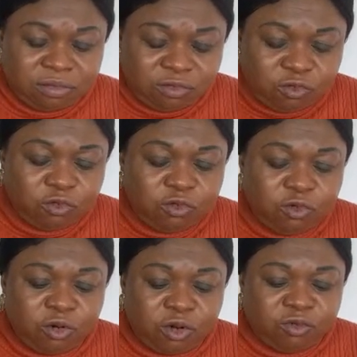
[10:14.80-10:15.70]

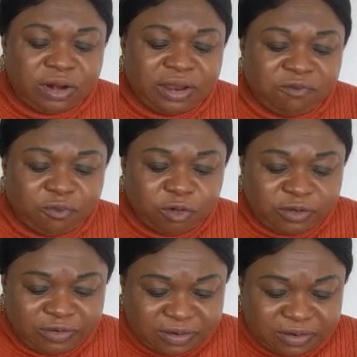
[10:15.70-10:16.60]

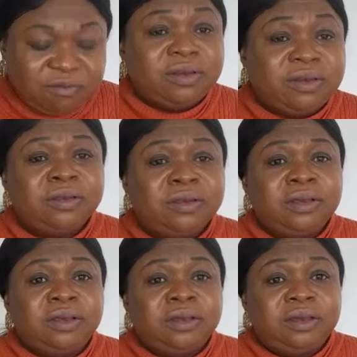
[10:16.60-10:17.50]
247
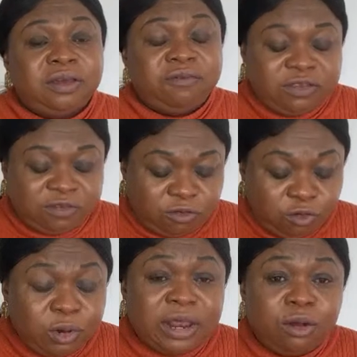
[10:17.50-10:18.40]
if it's
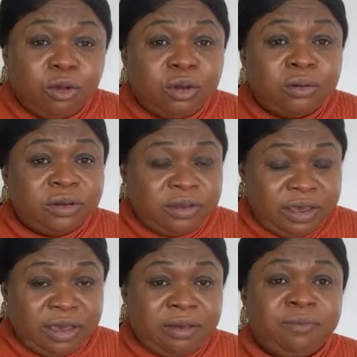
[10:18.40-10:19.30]
you alone,
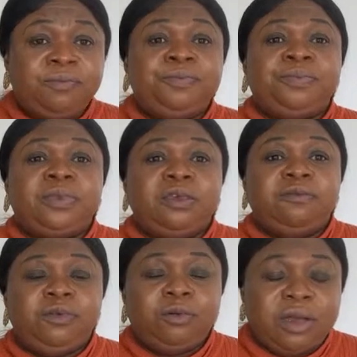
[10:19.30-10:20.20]
yeah.
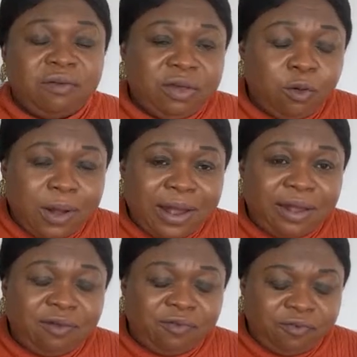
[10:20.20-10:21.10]
If you have a
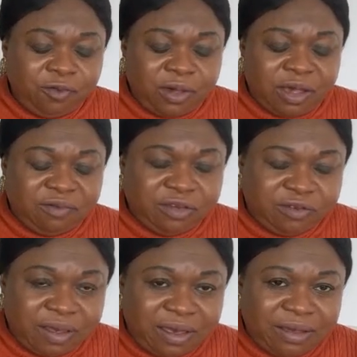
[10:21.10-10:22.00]
wife, you have a
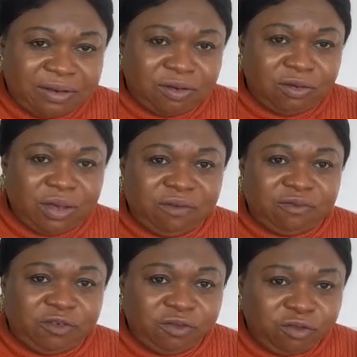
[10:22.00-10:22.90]
child, or you have
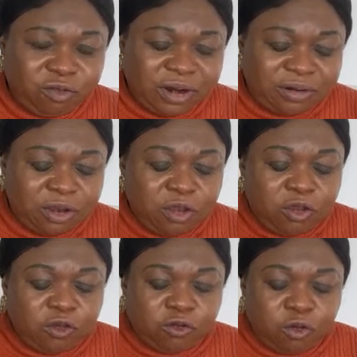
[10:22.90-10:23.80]
children,
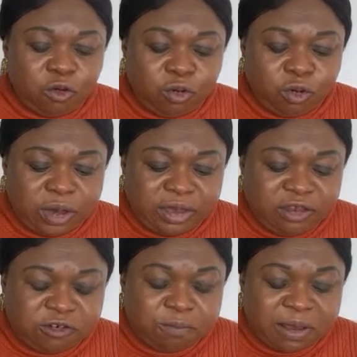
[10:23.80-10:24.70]
so
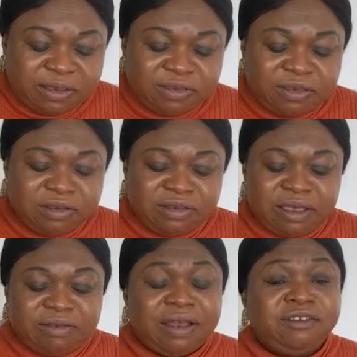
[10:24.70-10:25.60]
each person,
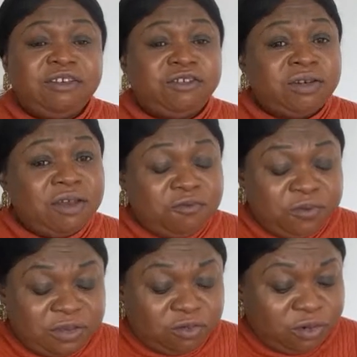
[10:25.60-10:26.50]
there's additional
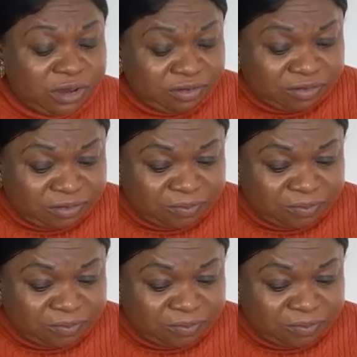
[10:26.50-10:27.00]
fee to it.